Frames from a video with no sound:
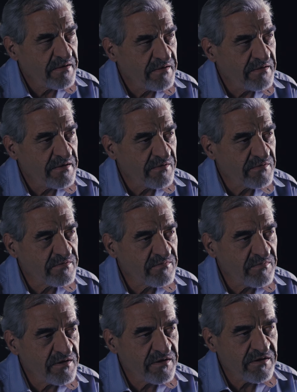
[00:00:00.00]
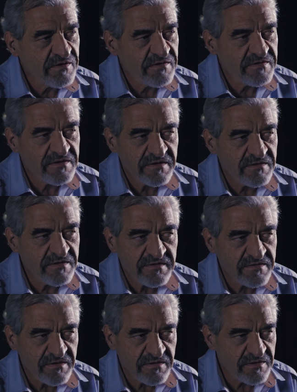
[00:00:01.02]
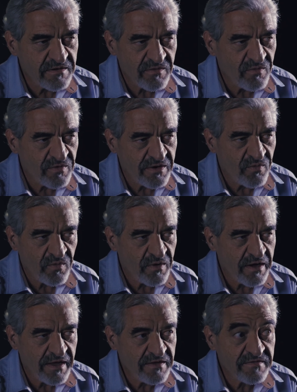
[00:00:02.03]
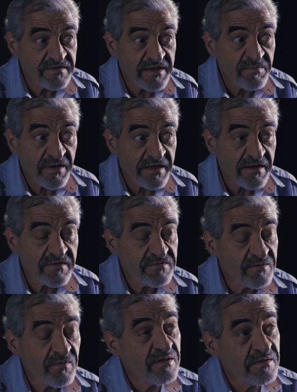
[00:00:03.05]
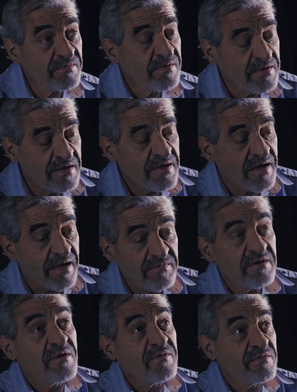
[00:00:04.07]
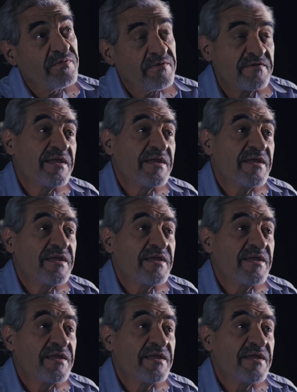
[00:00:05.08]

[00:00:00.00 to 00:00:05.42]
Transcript: And he looked at me curiously and he said, you know, why a stepladder? I said, well, I'm going to hold the